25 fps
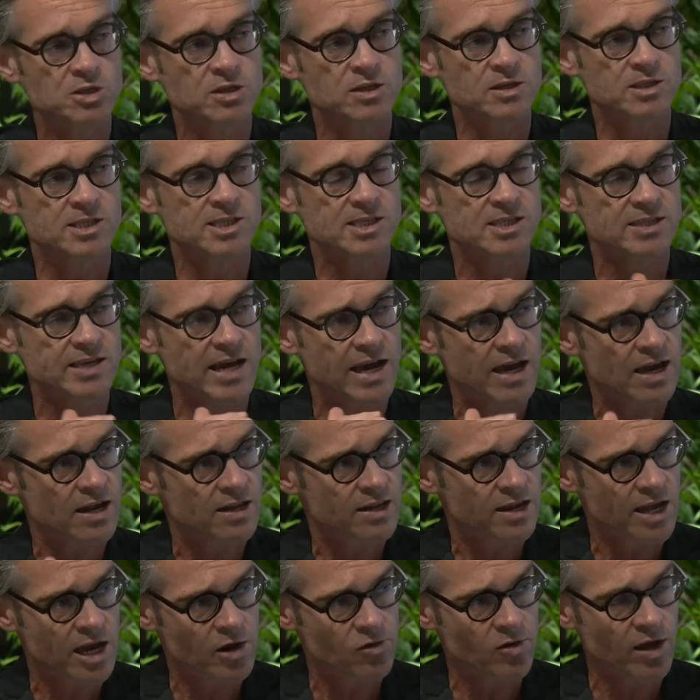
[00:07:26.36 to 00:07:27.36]
the
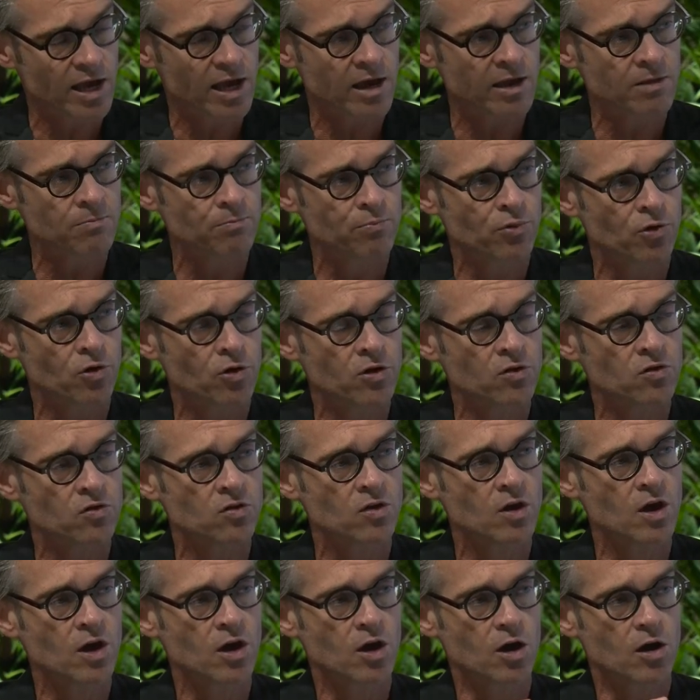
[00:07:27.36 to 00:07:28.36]
secondary endpoint
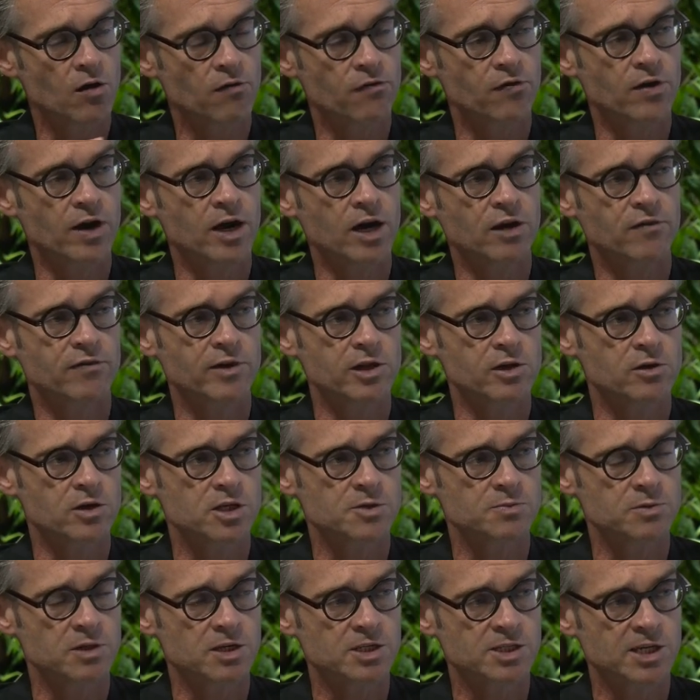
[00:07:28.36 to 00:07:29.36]
of heart failure
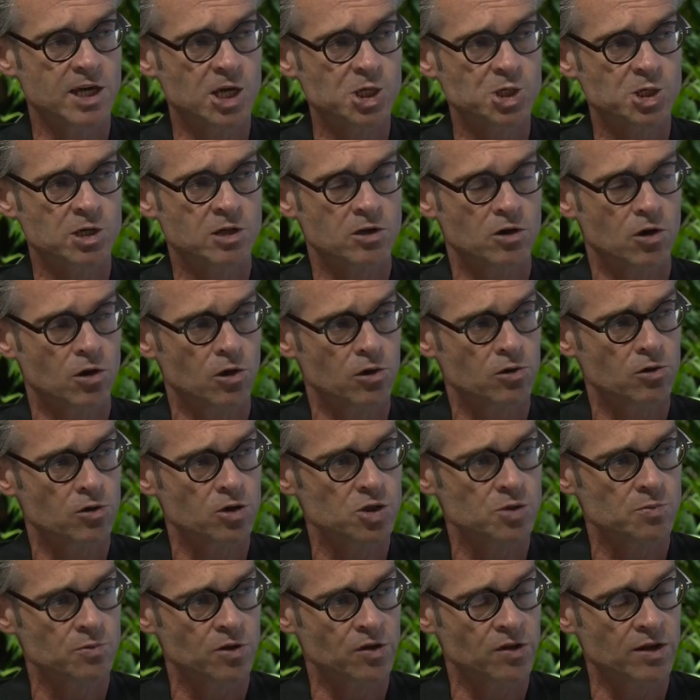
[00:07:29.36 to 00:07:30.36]
hospitalization and
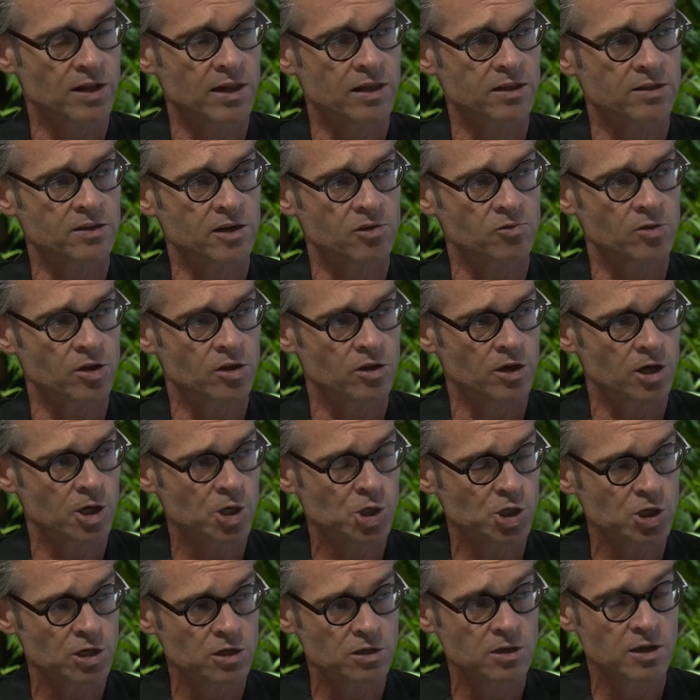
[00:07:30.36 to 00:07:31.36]
all-cause mortality
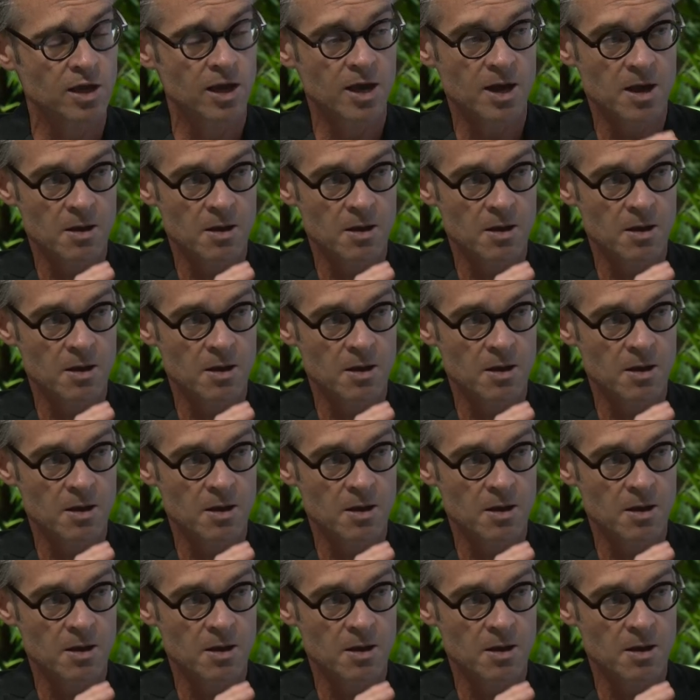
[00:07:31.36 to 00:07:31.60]
reduction,